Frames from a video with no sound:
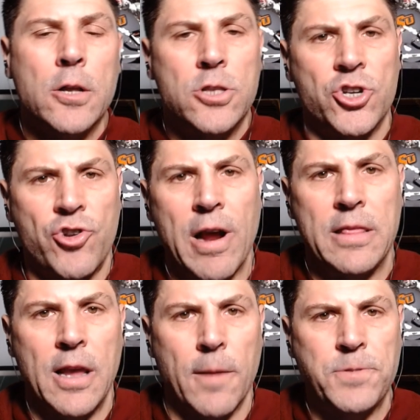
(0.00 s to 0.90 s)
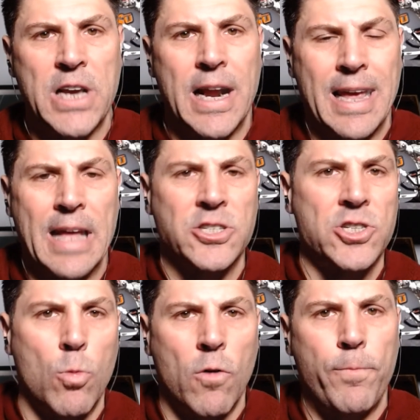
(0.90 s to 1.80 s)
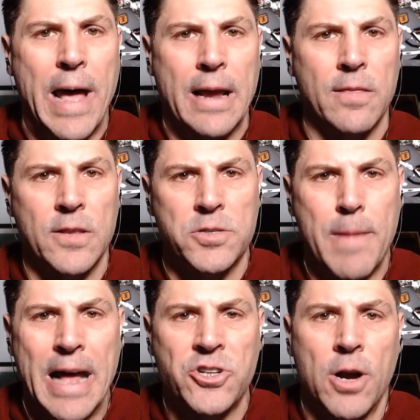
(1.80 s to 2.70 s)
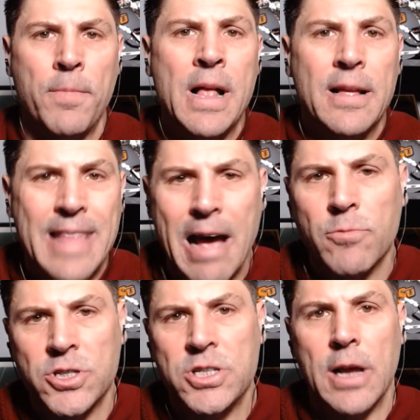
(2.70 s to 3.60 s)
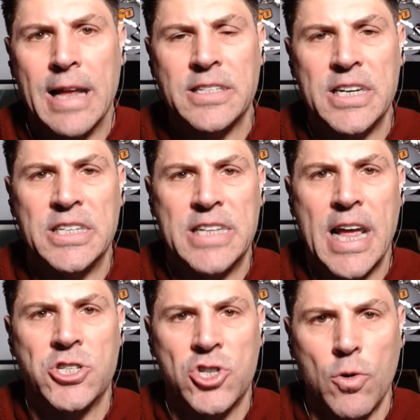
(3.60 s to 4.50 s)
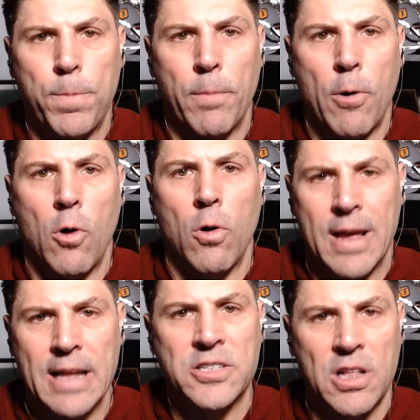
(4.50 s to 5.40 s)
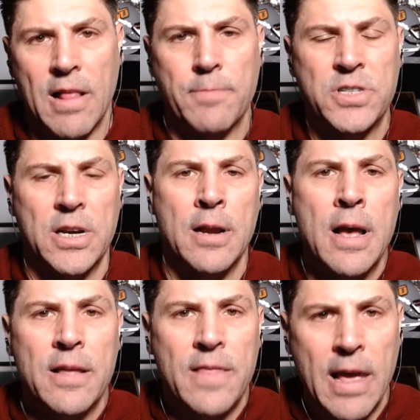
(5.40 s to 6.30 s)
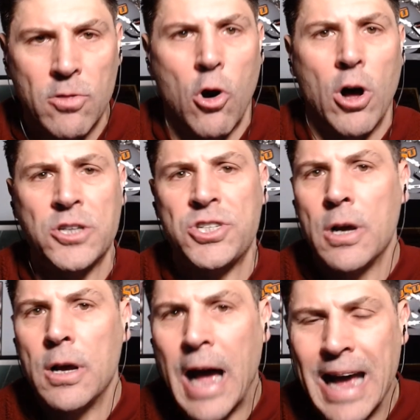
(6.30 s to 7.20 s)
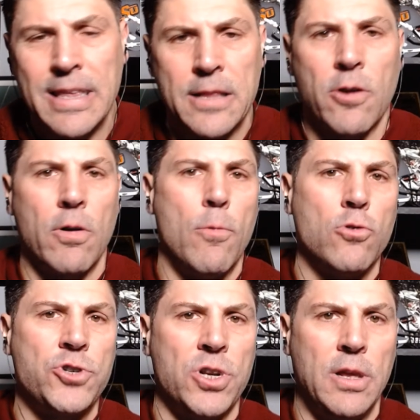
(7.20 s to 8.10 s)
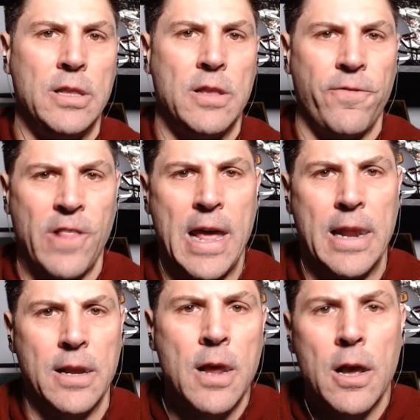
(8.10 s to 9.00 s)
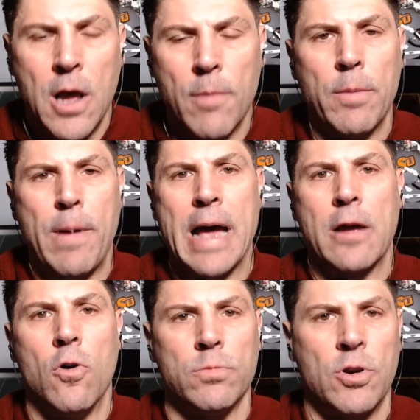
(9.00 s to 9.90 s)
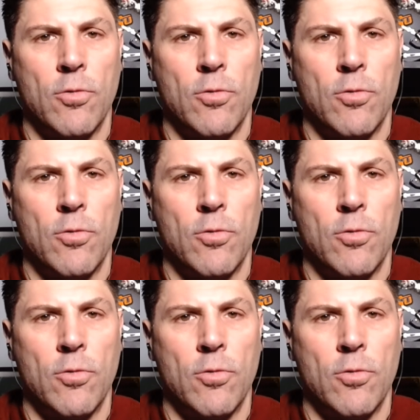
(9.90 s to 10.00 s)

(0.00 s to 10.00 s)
to strike the upset against the Wolfpack in this matchup. That was NC State's Super Bowl against Clemson. They lost. I think they're emotionally deflated coming back home to